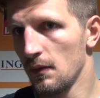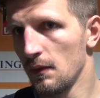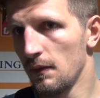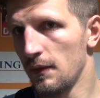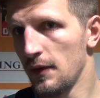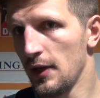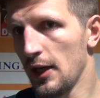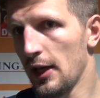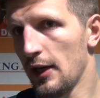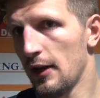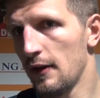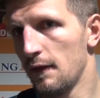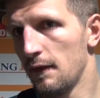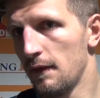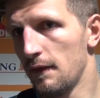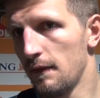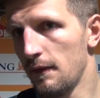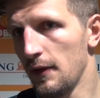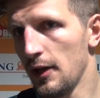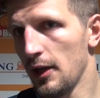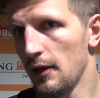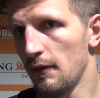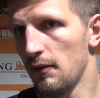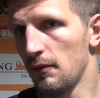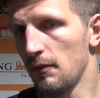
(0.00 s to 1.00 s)
We have
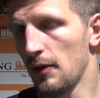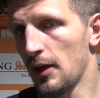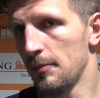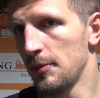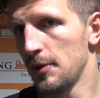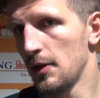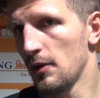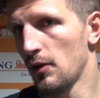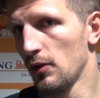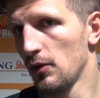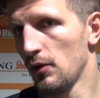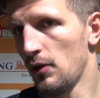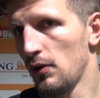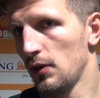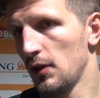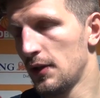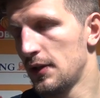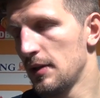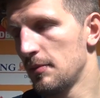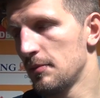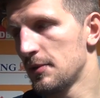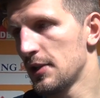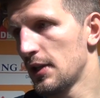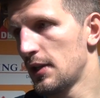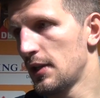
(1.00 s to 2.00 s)
all the
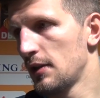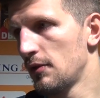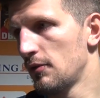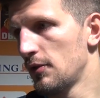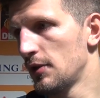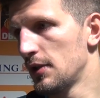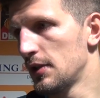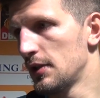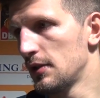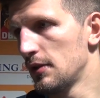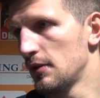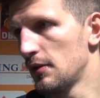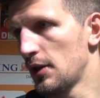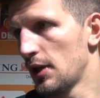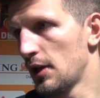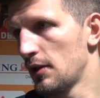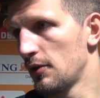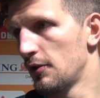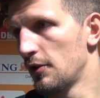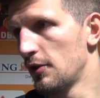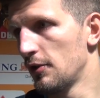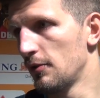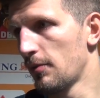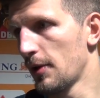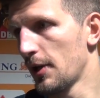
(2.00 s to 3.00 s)
teams, I think, who is in our
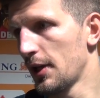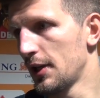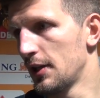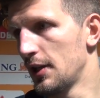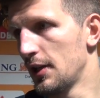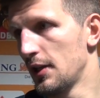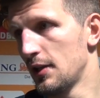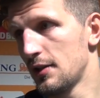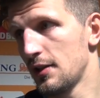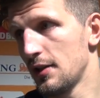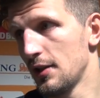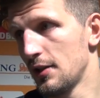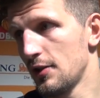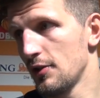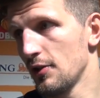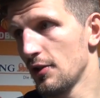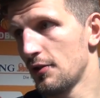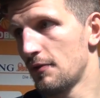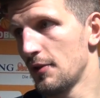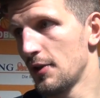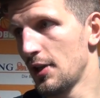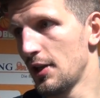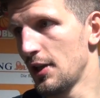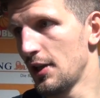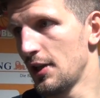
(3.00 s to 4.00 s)
group. Like, it's
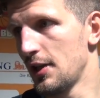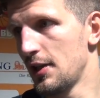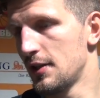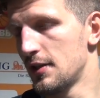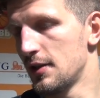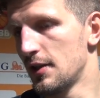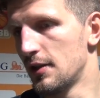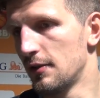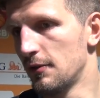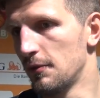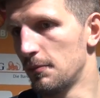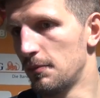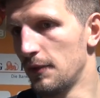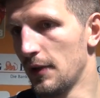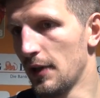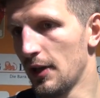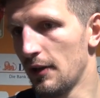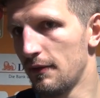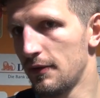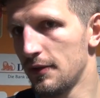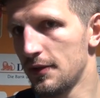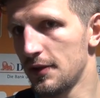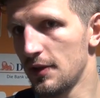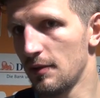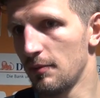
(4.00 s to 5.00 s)
not really an easy group. We
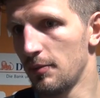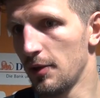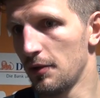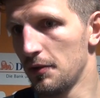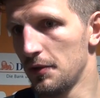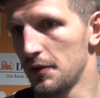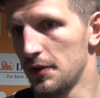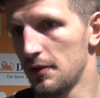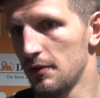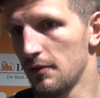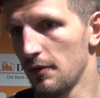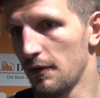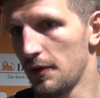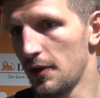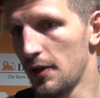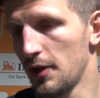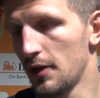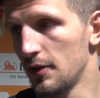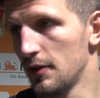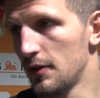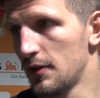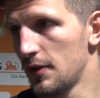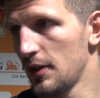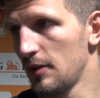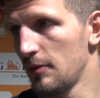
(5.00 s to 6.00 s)
have Serbia, who is a very
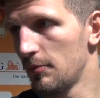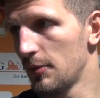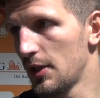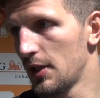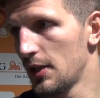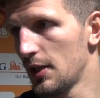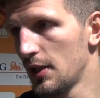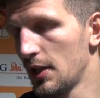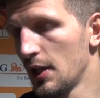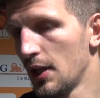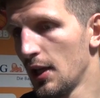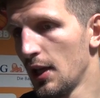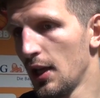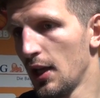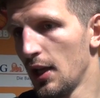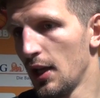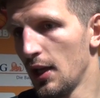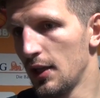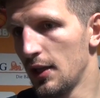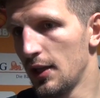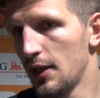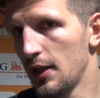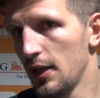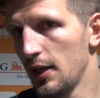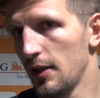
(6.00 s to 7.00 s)
good team, and
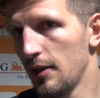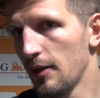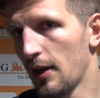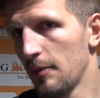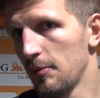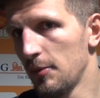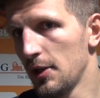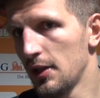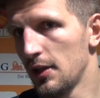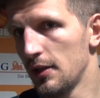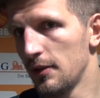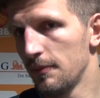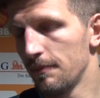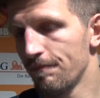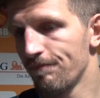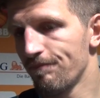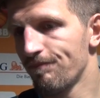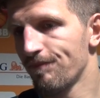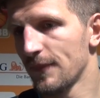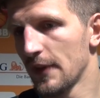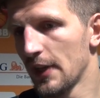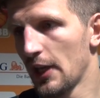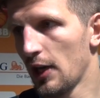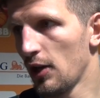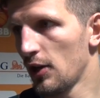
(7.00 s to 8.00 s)
they
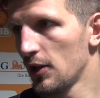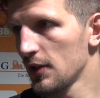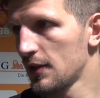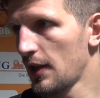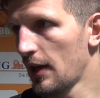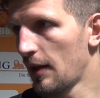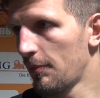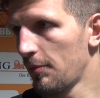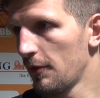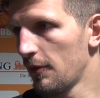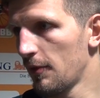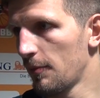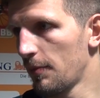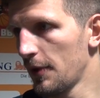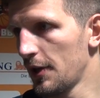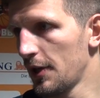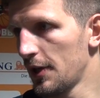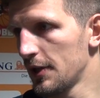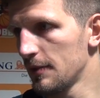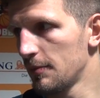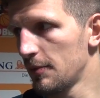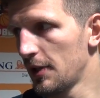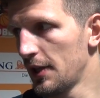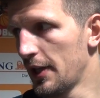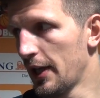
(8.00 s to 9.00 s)
lost a couple of
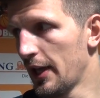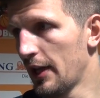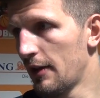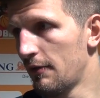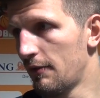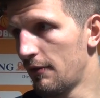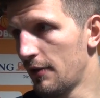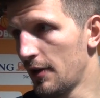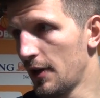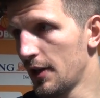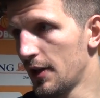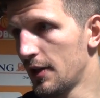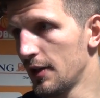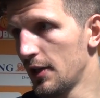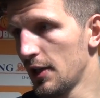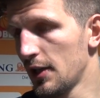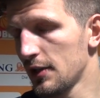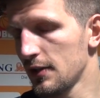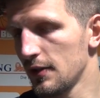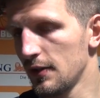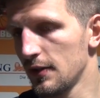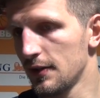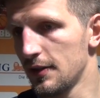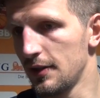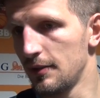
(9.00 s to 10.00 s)
players, but they have really good
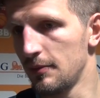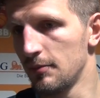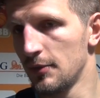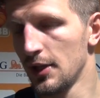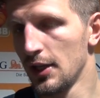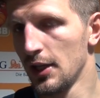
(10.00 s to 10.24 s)
national team.